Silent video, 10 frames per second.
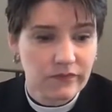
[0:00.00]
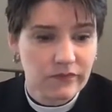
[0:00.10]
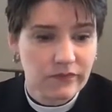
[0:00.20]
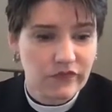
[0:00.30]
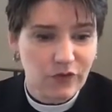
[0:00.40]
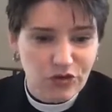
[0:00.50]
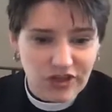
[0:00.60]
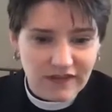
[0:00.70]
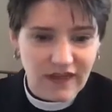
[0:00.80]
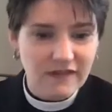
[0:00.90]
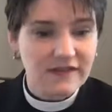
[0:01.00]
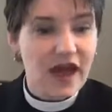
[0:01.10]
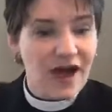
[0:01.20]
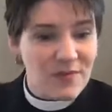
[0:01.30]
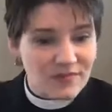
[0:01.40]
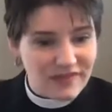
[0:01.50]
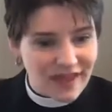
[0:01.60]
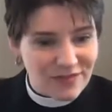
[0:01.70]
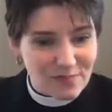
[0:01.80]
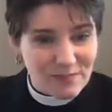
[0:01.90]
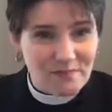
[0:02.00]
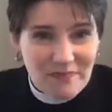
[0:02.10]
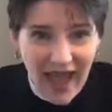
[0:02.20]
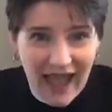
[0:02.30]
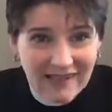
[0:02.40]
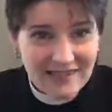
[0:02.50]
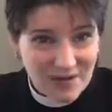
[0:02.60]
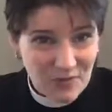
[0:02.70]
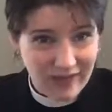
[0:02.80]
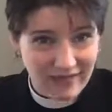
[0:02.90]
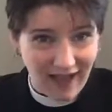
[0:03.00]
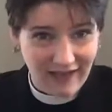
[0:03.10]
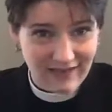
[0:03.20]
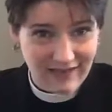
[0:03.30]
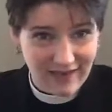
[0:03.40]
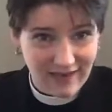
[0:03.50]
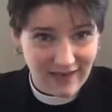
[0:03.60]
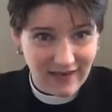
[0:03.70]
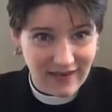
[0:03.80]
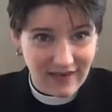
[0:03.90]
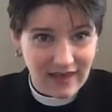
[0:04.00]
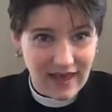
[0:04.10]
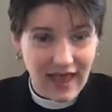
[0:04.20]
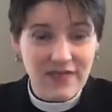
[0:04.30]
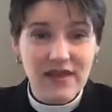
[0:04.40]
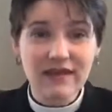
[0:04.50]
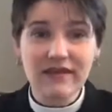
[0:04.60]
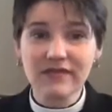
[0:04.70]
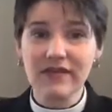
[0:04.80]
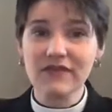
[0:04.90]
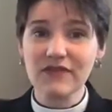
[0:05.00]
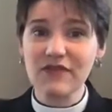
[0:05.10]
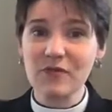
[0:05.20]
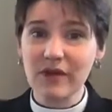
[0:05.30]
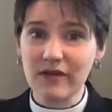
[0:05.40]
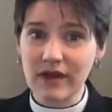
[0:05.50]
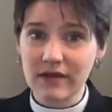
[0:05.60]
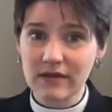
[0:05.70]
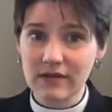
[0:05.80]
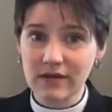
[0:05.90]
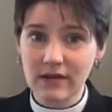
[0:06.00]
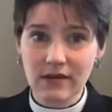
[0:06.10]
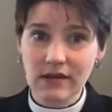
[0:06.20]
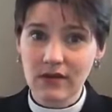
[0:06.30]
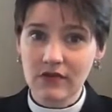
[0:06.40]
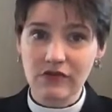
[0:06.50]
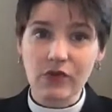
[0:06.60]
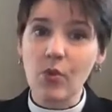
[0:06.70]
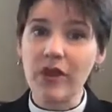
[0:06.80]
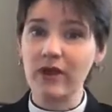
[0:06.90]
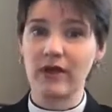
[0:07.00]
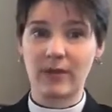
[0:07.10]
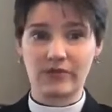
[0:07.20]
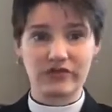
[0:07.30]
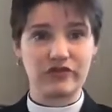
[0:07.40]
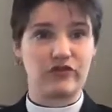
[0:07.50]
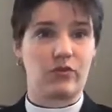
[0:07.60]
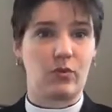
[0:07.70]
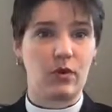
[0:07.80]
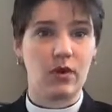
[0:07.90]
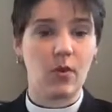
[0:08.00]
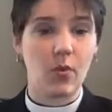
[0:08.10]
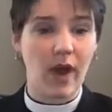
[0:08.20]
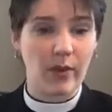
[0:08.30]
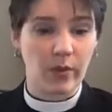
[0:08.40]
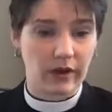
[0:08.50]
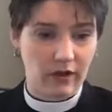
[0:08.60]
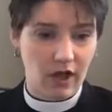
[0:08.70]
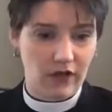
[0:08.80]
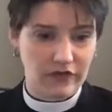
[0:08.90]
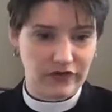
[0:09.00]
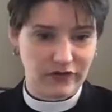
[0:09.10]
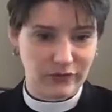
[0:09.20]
So Jesus comes and packs in with us and then gives us the Spirit so that we are able to do what we are called to do.